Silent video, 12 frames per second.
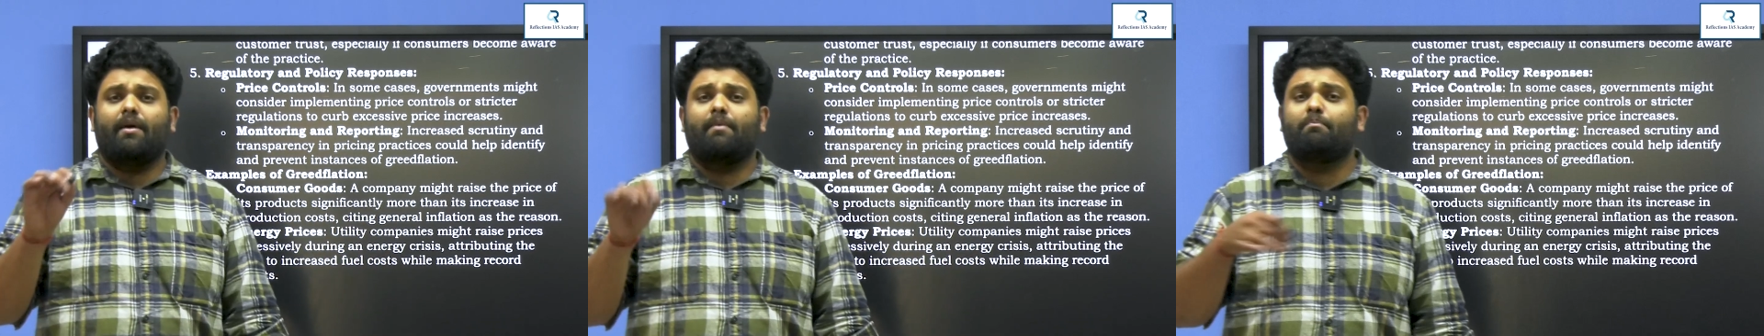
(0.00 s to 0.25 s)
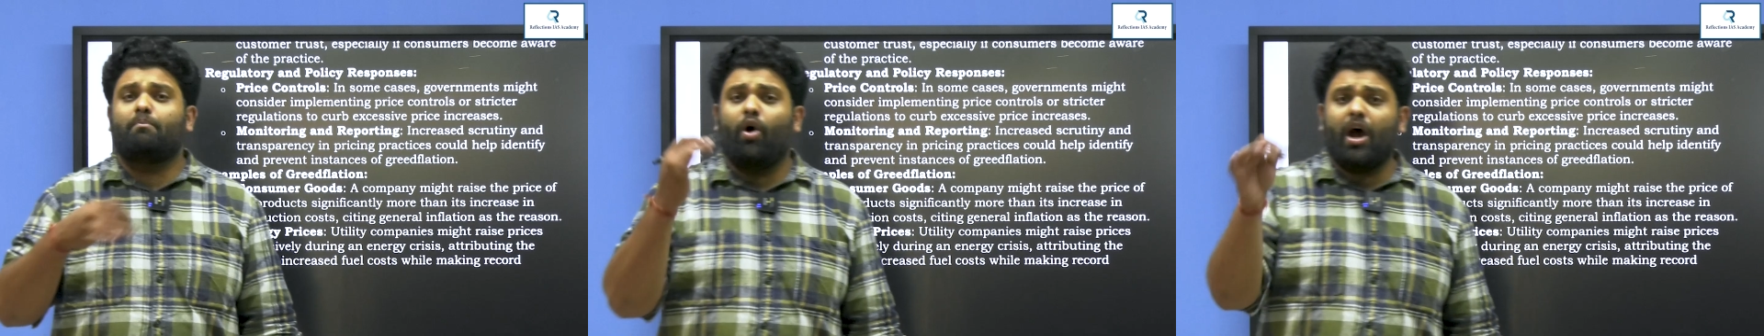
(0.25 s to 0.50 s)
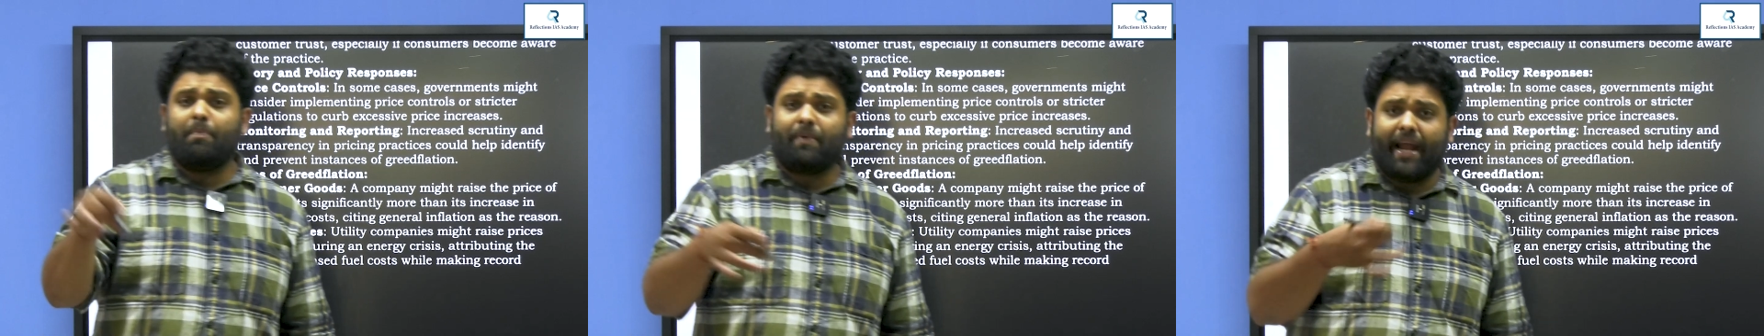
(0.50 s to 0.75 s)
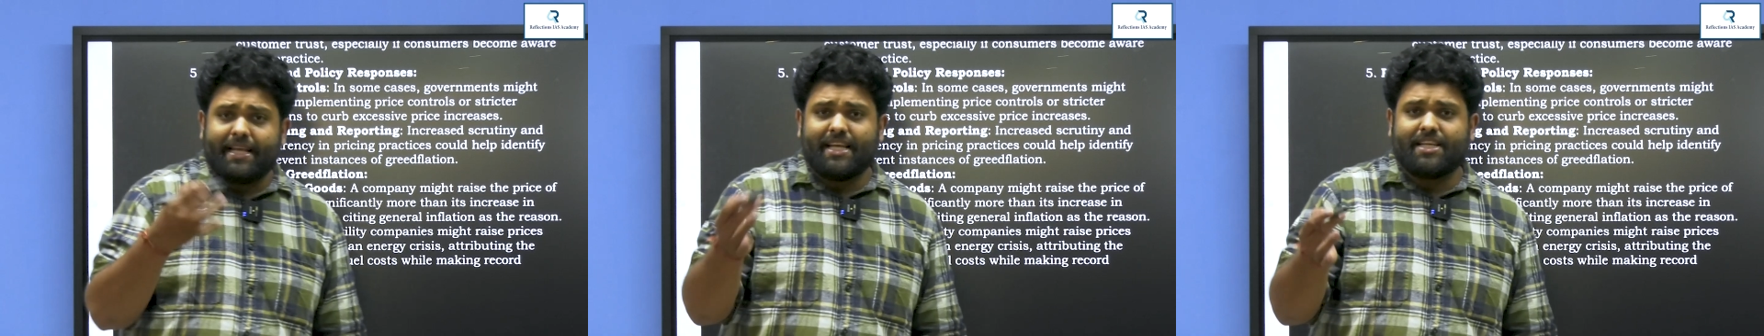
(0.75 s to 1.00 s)
more
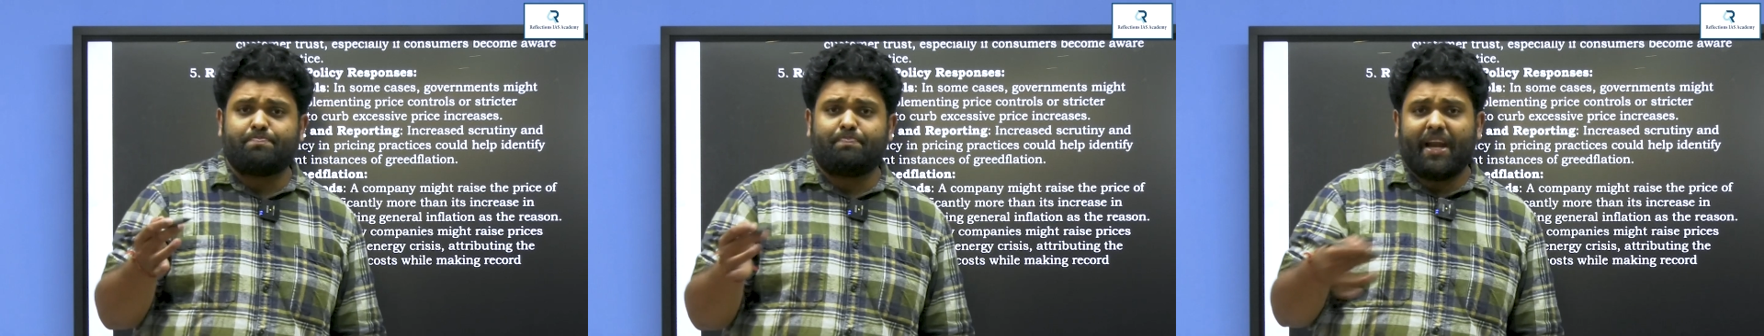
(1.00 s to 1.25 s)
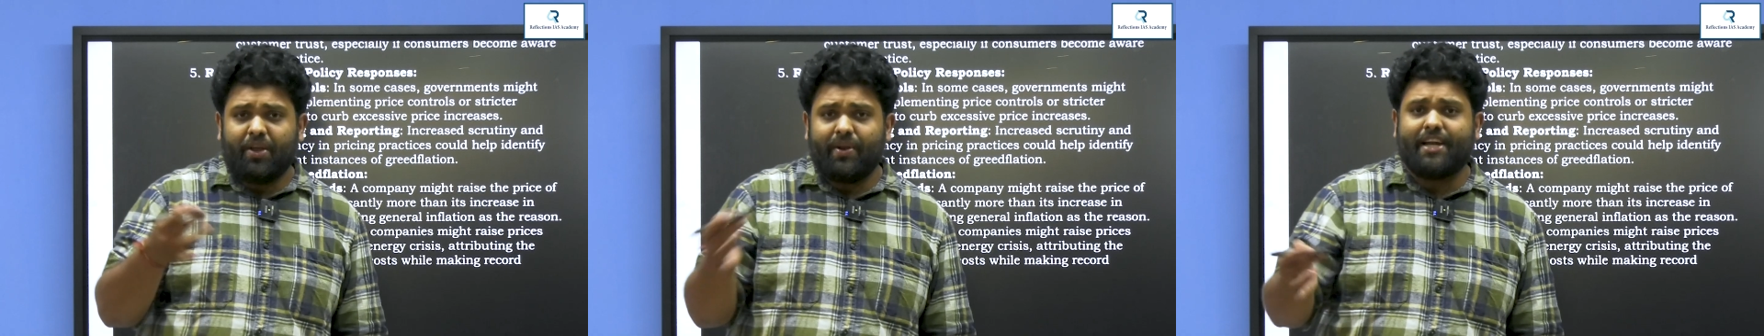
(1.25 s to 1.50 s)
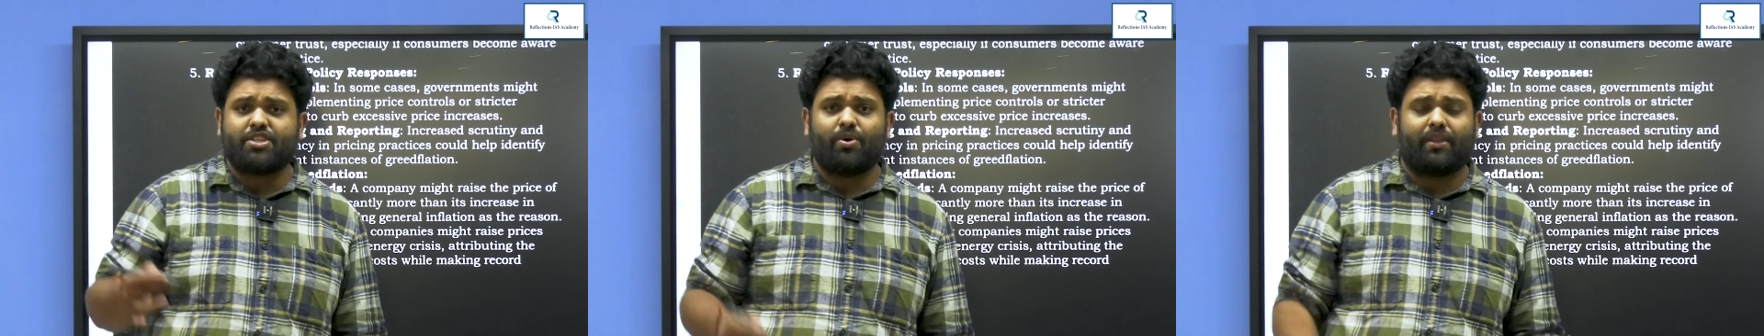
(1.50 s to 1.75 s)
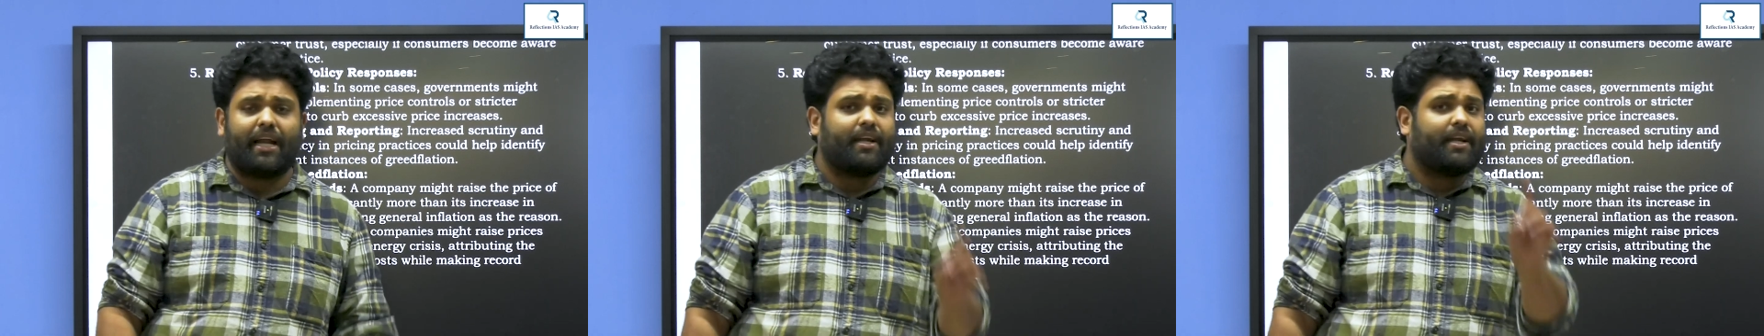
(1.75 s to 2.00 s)
prices per unit so
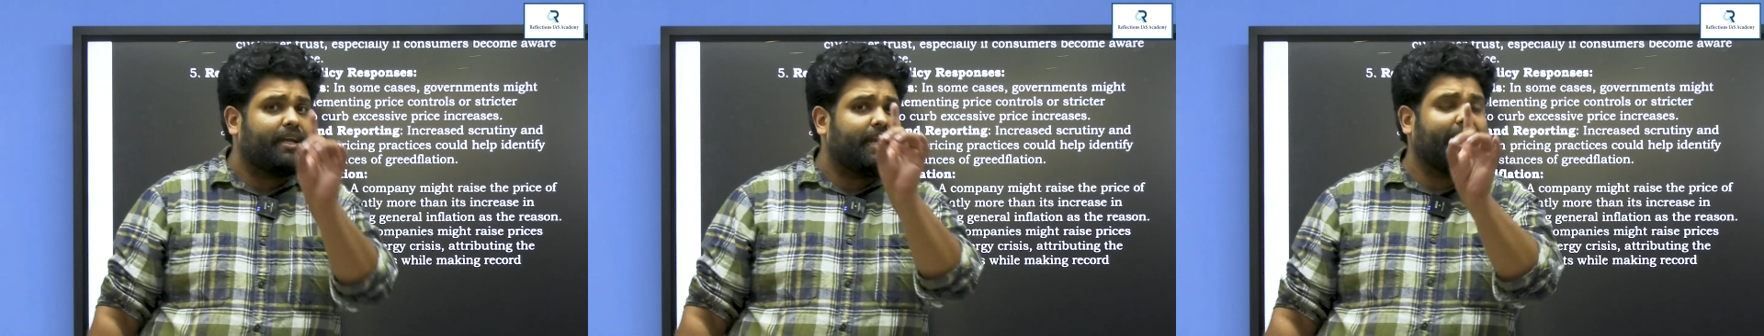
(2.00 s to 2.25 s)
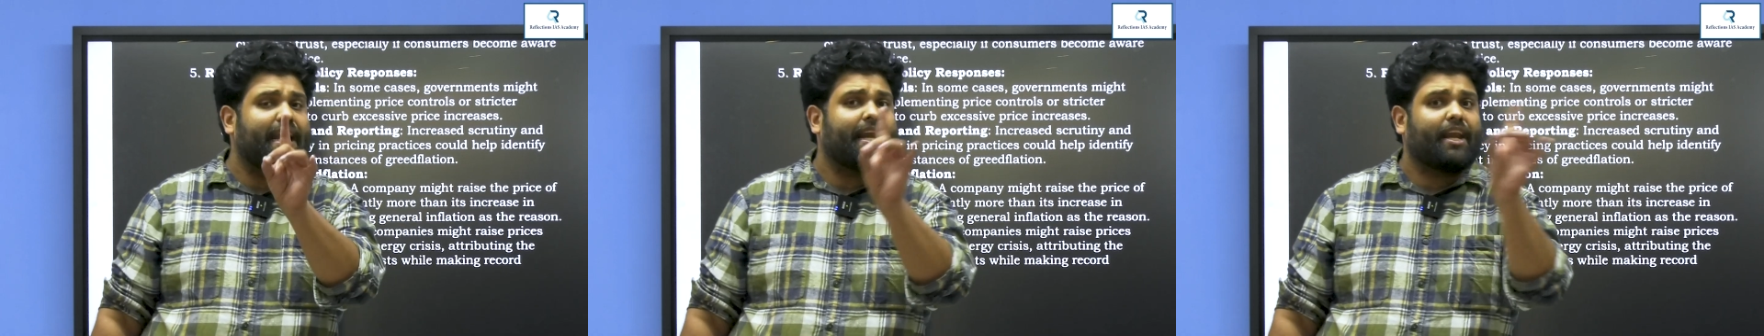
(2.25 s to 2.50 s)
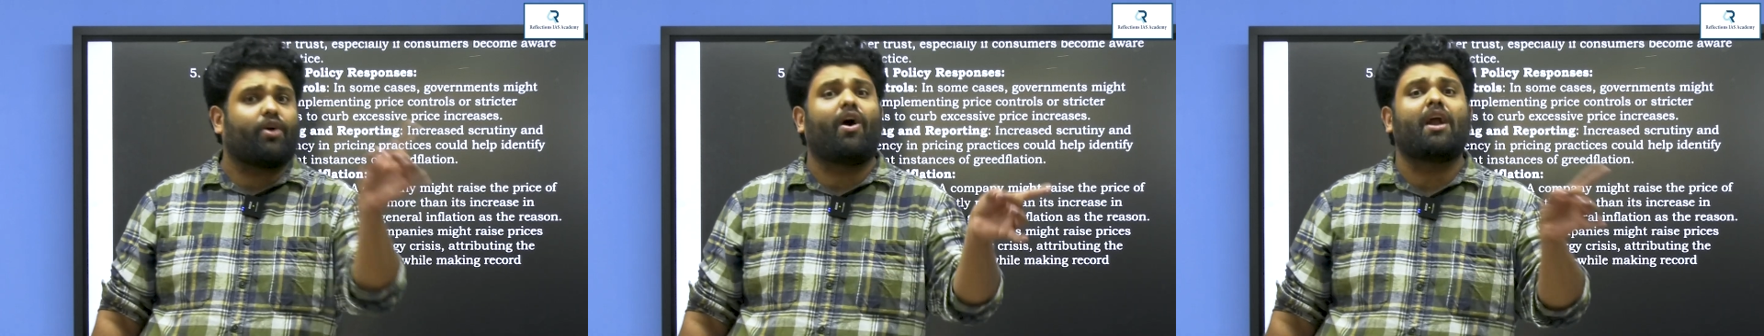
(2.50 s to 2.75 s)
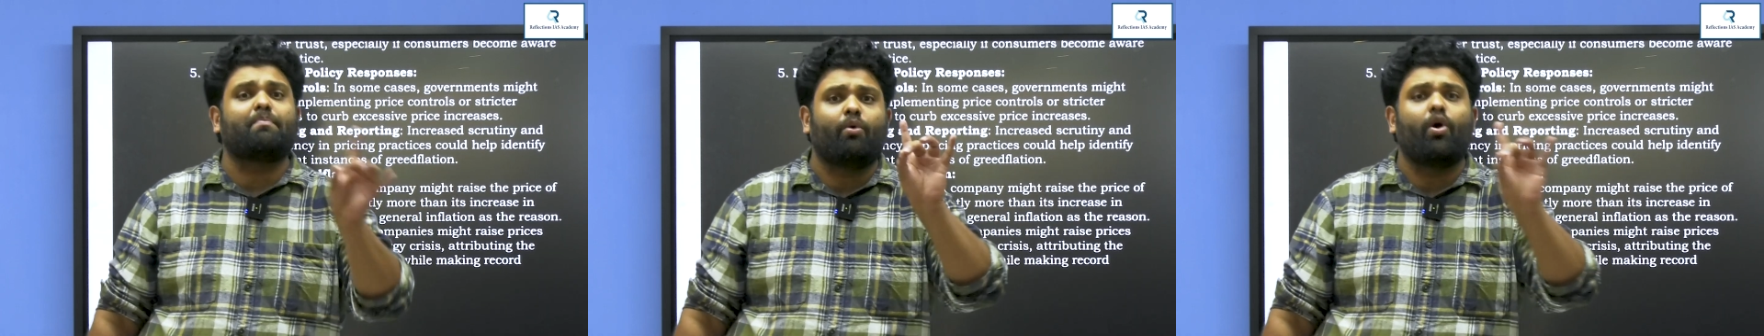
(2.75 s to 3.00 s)
that they can
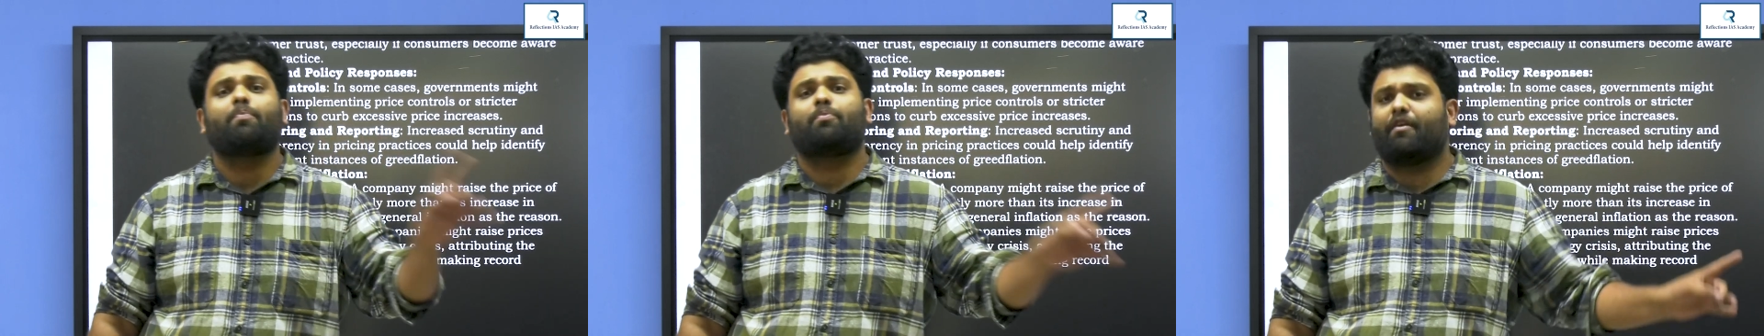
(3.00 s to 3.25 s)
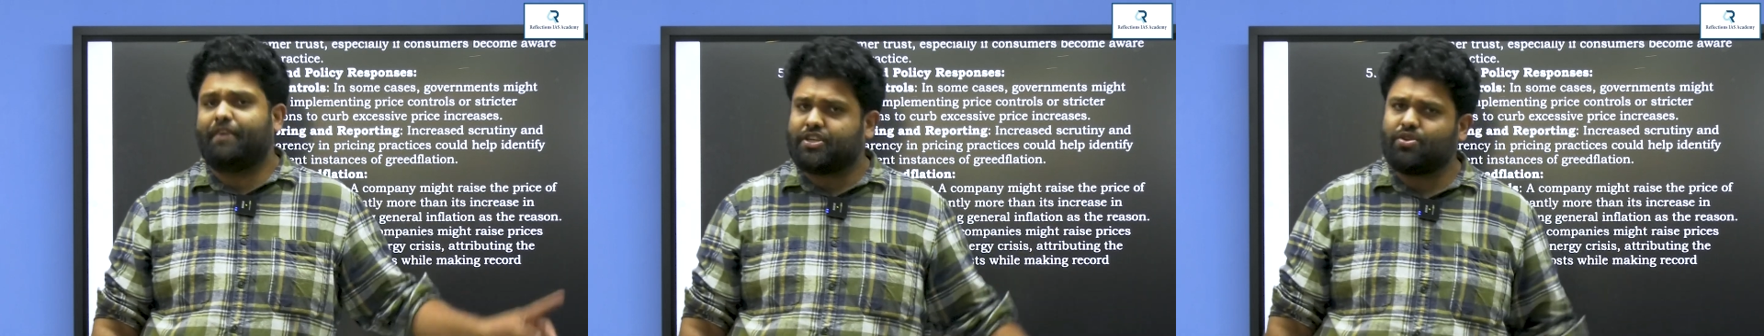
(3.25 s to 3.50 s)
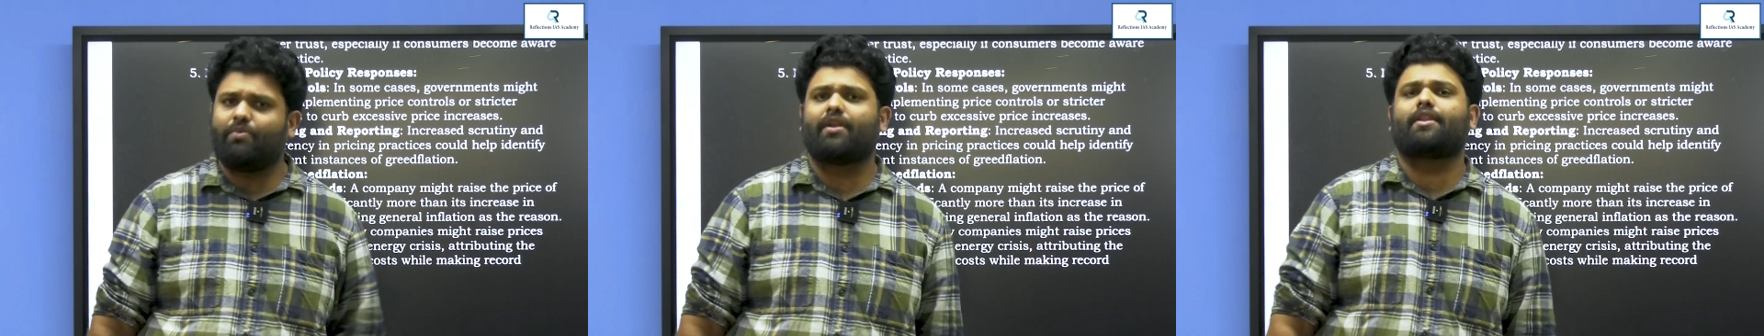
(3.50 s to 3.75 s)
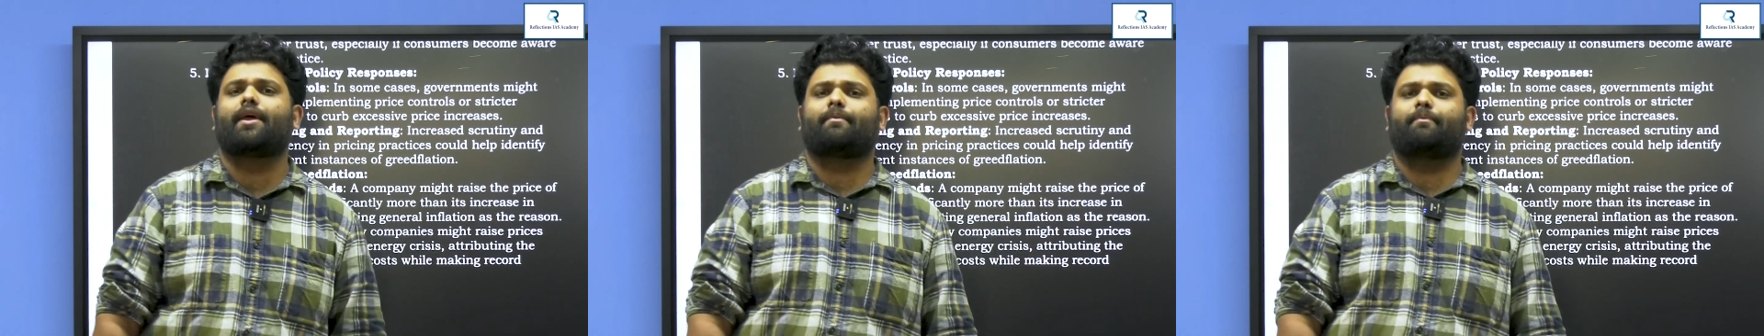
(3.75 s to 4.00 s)
record more profits over
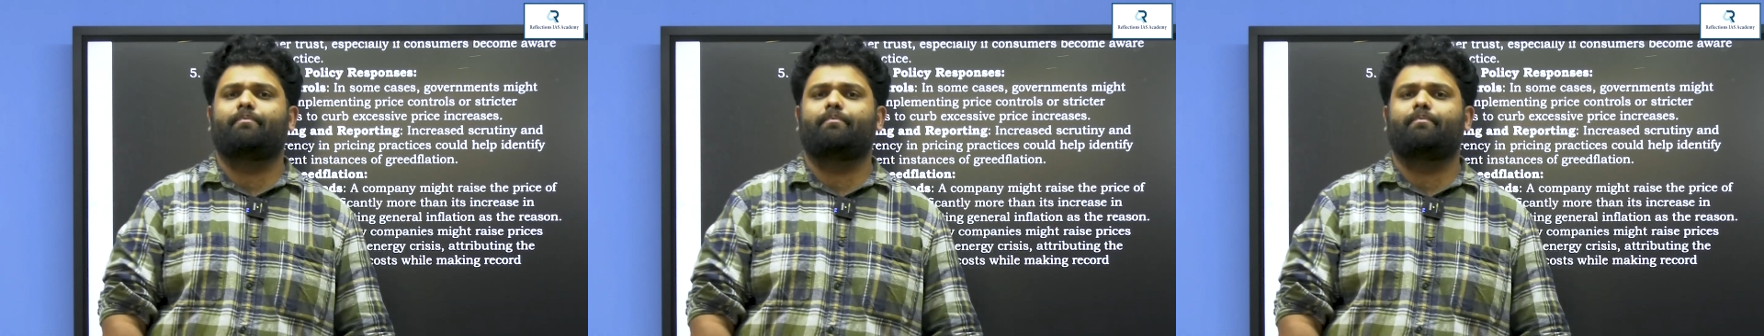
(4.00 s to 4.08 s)
there.